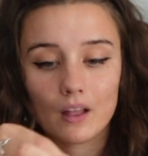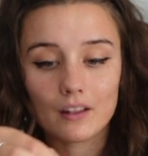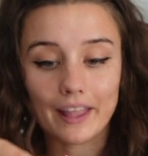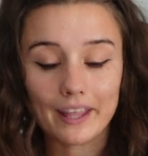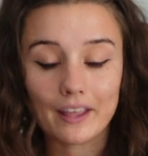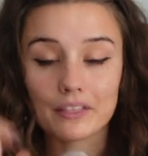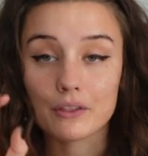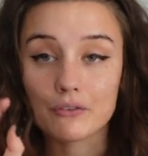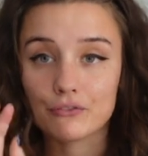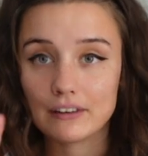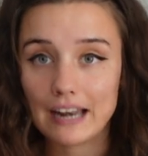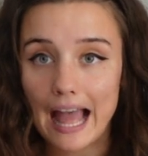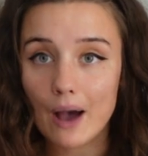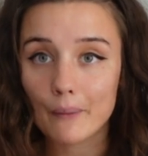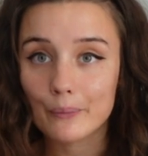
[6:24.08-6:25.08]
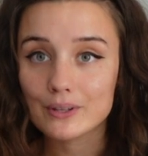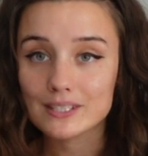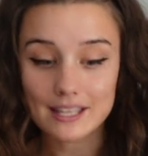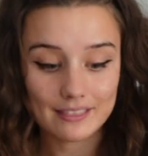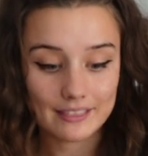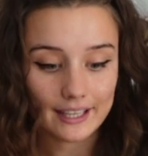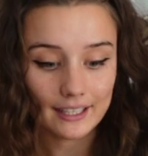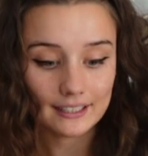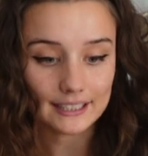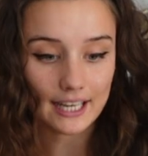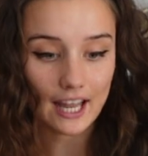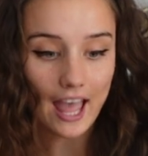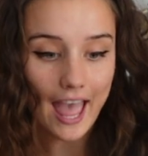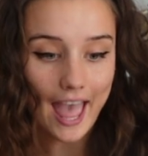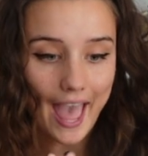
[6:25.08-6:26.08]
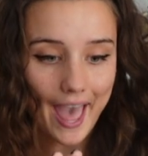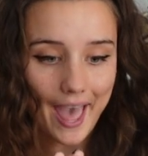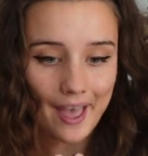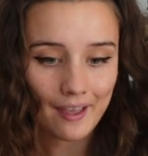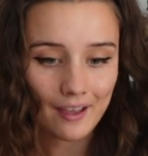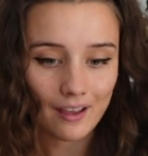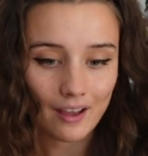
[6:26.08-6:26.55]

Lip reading: Like the flowers and things in her hair